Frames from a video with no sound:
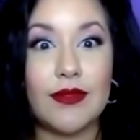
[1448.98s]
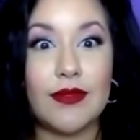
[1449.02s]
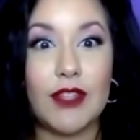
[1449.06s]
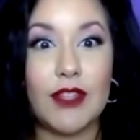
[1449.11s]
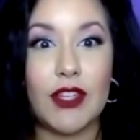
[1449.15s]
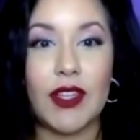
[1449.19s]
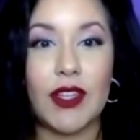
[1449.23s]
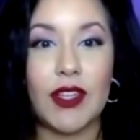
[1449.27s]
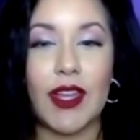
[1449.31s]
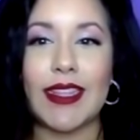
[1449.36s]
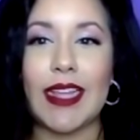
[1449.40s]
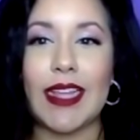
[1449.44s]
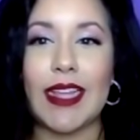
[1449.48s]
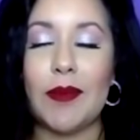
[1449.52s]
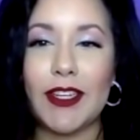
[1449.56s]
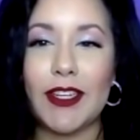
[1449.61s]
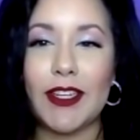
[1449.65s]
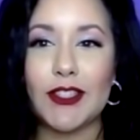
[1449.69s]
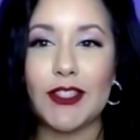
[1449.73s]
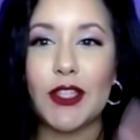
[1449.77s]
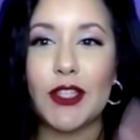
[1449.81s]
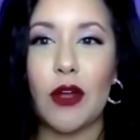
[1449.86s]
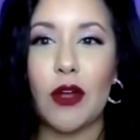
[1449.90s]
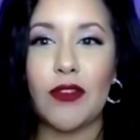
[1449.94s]
you're like, let me
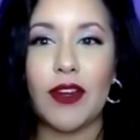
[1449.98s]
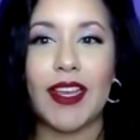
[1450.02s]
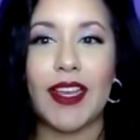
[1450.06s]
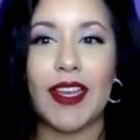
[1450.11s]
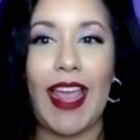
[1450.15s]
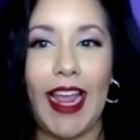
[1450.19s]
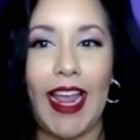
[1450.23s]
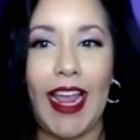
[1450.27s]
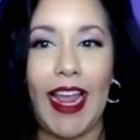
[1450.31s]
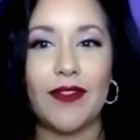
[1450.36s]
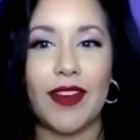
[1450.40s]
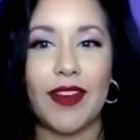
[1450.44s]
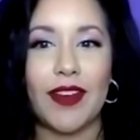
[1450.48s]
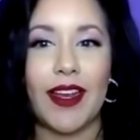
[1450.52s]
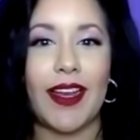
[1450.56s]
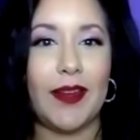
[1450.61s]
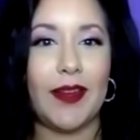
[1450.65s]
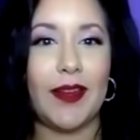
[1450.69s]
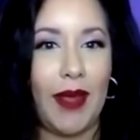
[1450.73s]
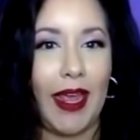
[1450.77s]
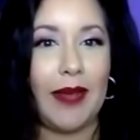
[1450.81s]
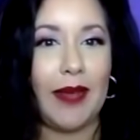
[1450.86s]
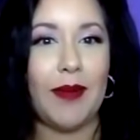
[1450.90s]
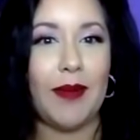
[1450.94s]
just go over to Canva and
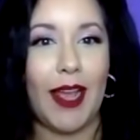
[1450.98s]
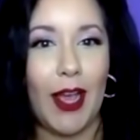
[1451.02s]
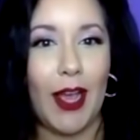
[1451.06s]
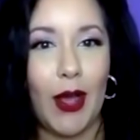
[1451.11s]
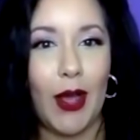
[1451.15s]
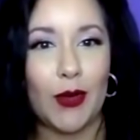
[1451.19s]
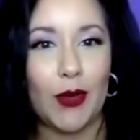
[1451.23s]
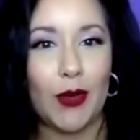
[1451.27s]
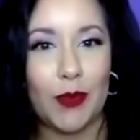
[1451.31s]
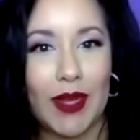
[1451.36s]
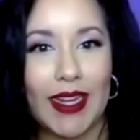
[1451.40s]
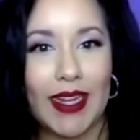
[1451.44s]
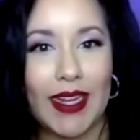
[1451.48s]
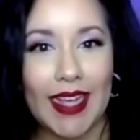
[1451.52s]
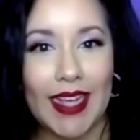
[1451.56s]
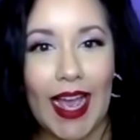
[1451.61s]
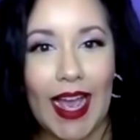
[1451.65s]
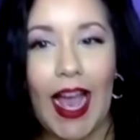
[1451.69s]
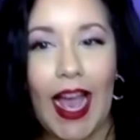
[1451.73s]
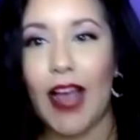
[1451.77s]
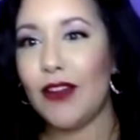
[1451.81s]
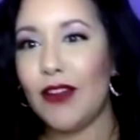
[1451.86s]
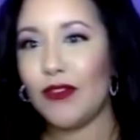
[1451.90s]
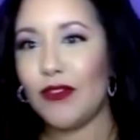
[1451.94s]
make my own
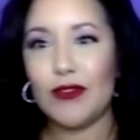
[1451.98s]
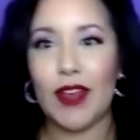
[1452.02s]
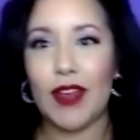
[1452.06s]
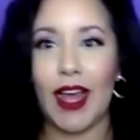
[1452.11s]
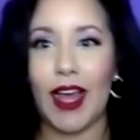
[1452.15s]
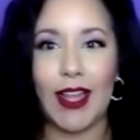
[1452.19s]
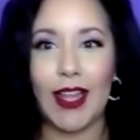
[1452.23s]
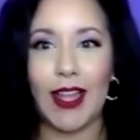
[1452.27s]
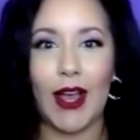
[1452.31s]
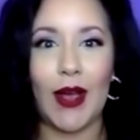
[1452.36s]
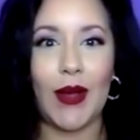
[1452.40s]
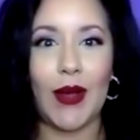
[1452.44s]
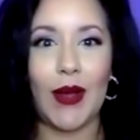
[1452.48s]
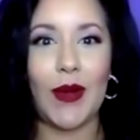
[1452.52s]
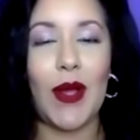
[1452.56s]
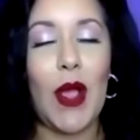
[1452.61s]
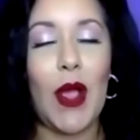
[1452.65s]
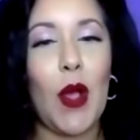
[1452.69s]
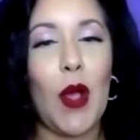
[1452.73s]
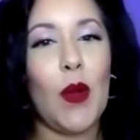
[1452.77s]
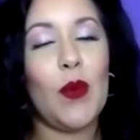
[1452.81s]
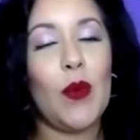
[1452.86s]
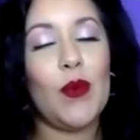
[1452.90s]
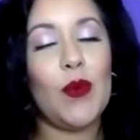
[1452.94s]
PDF. Hello.
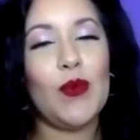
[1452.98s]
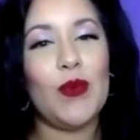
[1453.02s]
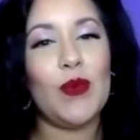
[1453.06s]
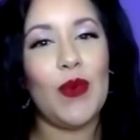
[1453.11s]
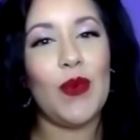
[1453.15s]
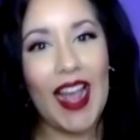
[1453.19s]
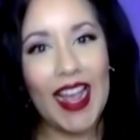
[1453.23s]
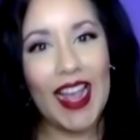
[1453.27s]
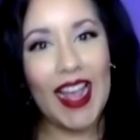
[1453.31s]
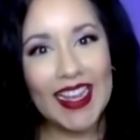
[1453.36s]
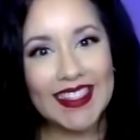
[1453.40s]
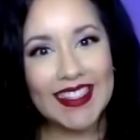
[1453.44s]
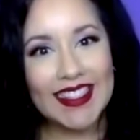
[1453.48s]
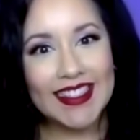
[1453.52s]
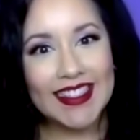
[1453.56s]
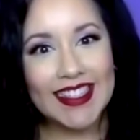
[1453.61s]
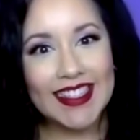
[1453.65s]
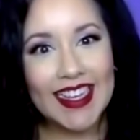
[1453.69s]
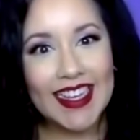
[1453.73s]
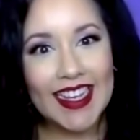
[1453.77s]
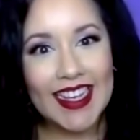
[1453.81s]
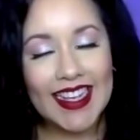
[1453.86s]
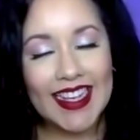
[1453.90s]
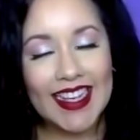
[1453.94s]
What?
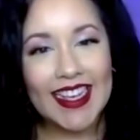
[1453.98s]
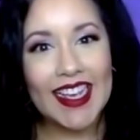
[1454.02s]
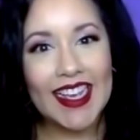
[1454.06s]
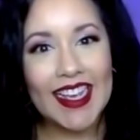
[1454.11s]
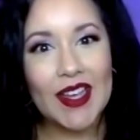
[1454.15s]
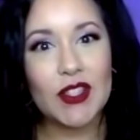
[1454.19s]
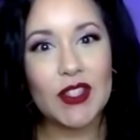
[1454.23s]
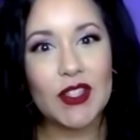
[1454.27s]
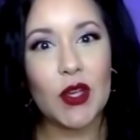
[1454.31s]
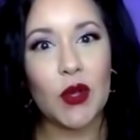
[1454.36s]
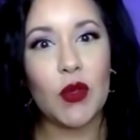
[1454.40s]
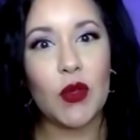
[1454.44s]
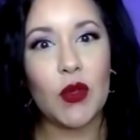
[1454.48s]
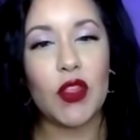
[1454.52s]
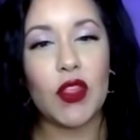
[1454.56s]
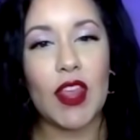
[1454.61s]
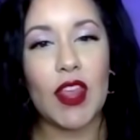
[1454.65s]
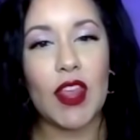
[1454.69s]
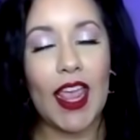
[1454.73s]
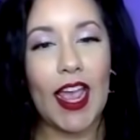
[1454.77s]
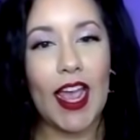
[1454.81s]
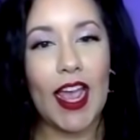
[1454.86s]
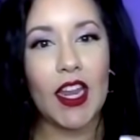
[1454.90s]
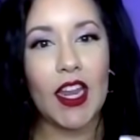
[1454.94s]
Yeah.
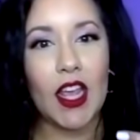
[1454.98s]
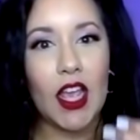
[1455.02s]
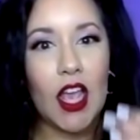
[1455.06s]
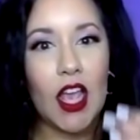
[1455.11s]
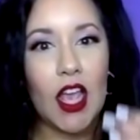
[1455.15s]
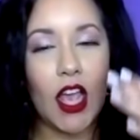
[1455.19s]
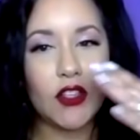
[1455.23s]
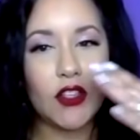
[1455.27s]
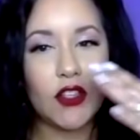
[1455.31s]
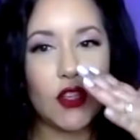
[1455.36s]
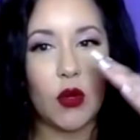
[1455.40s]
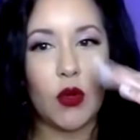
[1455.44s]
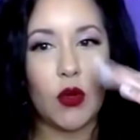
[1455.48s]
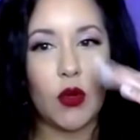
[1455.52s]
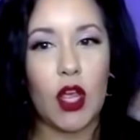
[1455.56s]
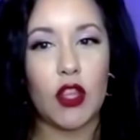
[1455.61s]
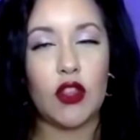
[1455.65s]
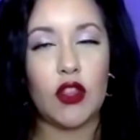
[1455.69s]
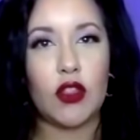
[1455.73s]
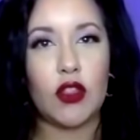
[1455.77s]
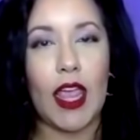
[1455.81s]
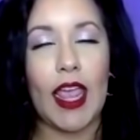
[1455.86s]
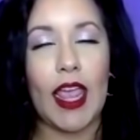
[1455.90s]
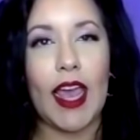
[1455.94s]
So
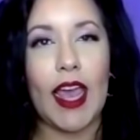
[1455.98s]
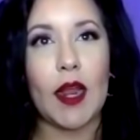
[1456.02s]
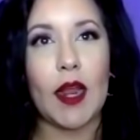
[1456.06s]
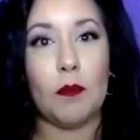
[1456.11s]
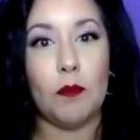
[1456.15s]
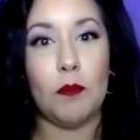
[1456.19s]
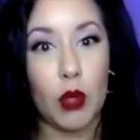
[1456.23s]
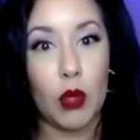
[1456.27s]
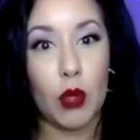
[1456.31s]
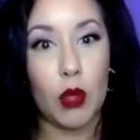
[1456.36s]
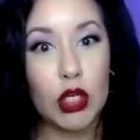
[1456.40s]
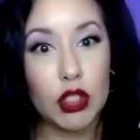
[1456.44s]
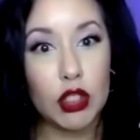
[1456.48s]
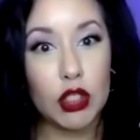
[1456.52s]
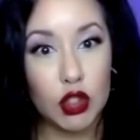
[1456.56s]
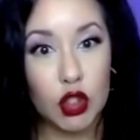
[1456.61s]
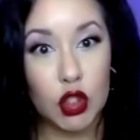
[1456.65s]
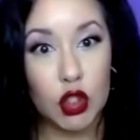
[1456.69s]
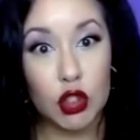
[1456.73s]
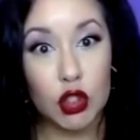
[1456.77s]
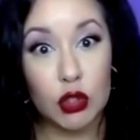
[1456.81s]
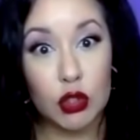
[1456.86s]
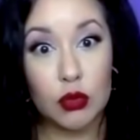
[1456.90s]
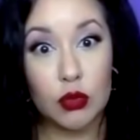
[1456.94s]
they had a book
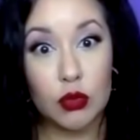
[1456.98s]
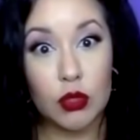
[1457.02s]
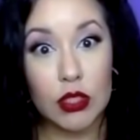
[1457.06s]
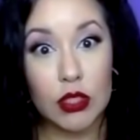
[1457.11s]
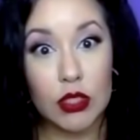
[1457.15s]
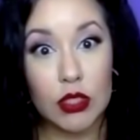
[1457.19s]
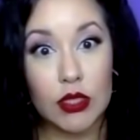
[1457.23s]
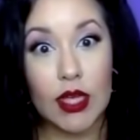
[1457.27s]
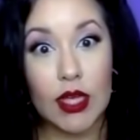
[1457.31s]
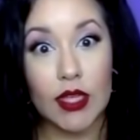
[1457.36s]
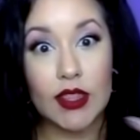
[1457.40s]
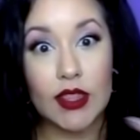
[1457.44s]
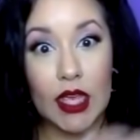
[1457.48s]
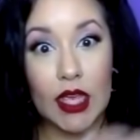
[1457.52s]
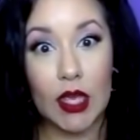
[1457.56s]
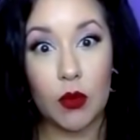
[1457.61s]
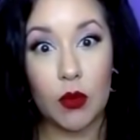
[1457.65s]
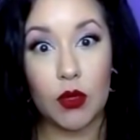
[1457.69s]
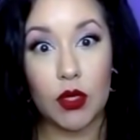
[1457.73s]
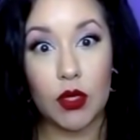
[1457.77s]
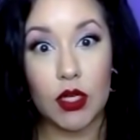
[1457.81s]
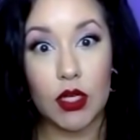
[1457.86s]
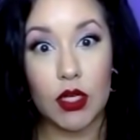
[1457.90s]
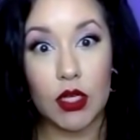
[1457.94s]
too that they
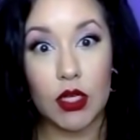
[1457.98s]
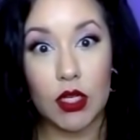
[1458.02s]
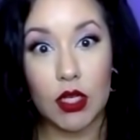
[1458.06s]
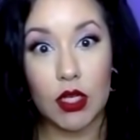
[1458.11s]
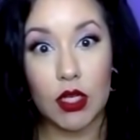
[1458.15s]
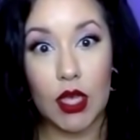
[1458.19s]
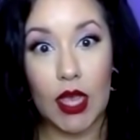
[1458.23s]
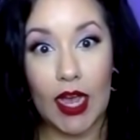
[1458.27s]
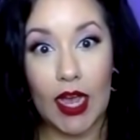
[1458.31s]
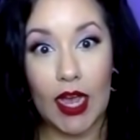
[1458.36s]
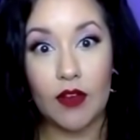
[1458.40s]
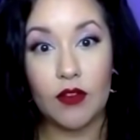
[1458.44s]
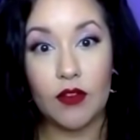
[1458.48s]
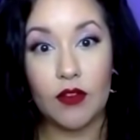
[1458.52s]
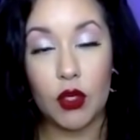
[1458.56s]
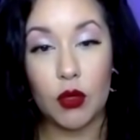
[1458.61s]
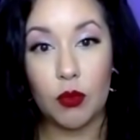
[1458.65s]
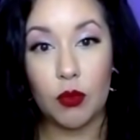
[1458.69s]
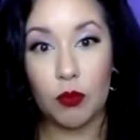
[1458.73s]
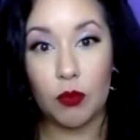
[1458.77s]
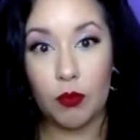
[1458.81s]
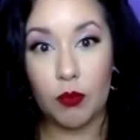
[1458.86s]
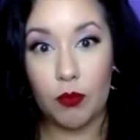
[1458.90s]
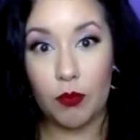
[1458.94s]
would have
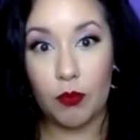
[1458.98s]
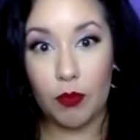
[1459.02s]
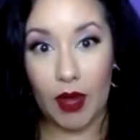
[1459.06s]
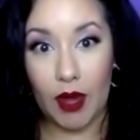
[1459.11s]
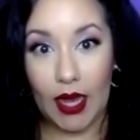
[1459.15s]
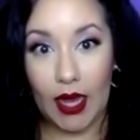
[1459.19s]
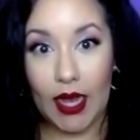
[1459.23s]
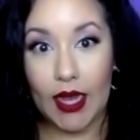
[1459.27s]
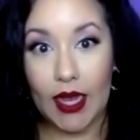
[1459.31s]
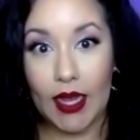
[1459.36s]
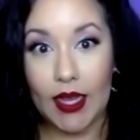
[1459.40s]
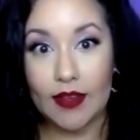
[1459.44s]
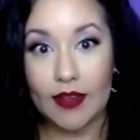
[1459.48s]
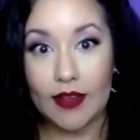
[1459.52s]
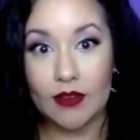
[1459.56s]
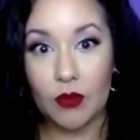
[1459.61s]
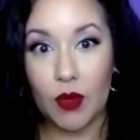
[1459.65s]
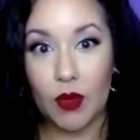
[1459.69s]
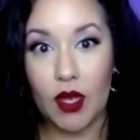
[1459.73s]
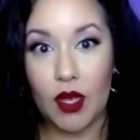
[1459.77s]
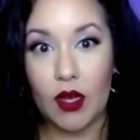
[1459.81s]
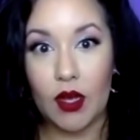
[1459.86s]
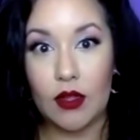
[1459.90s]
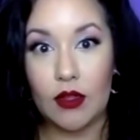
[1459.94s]
you buy as
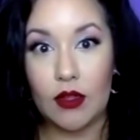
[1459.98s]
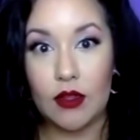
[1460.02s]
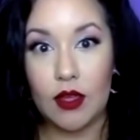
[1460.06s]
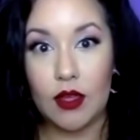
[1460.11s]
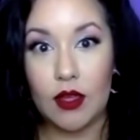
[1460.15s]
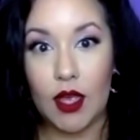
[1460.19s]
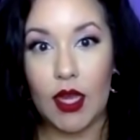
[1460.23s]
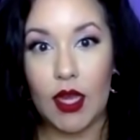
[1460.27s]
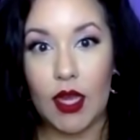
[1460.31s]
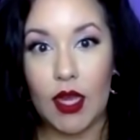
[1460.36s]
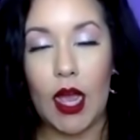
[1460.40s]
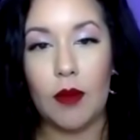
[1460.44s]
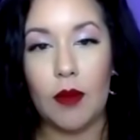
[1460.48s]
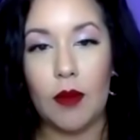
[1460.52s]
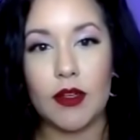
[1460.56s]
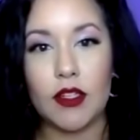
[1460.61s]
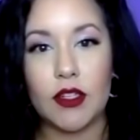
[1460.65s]
well. And how much